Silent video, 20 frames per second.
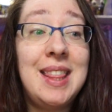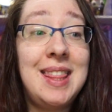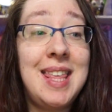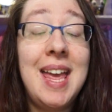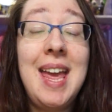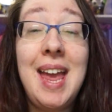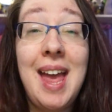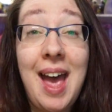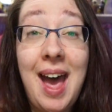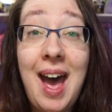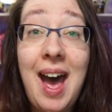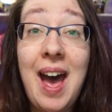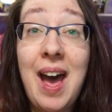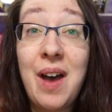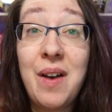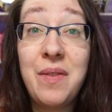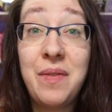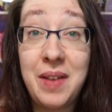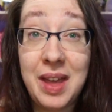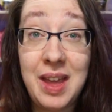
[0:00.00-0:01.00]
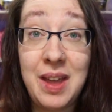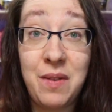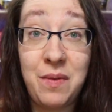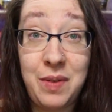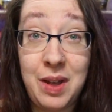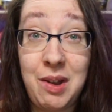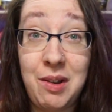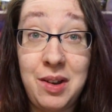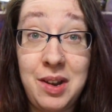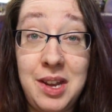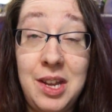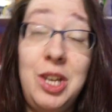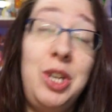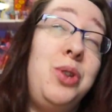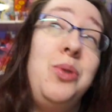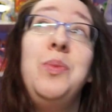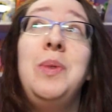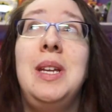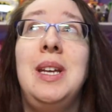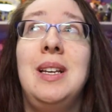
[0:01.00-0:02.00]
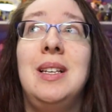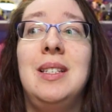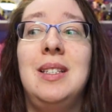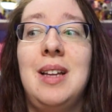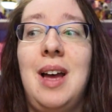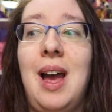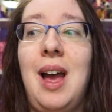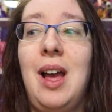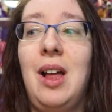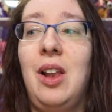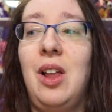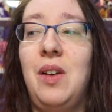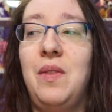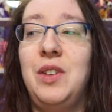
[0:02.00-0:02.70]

they have a very unique style